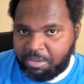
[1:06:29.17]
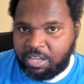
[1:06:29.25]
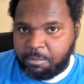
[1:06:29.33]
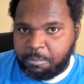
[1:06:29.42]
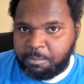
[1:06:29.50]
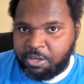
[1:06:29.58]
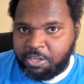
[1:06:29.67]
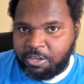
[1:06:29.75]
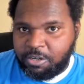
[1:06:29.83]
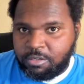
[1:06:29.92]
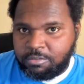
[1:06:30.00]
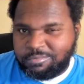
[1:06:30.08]
Pick up a book,
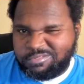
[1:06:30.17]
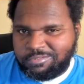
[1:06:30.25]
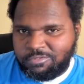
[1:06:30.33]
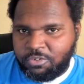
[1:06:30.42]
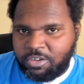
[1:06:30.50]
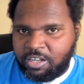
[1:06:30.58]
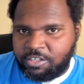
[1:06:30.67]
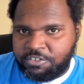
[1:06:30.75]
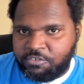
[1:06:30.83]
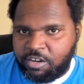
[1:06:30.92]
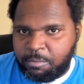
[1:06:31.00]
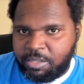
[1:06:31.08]
y'all. Reading
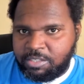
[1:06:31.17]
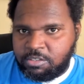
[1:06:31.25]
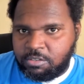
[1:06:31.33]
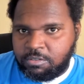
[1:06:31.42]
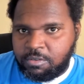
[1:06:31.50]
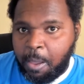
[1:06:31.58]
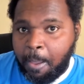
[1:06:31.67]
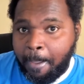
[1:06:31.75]
is fundamental.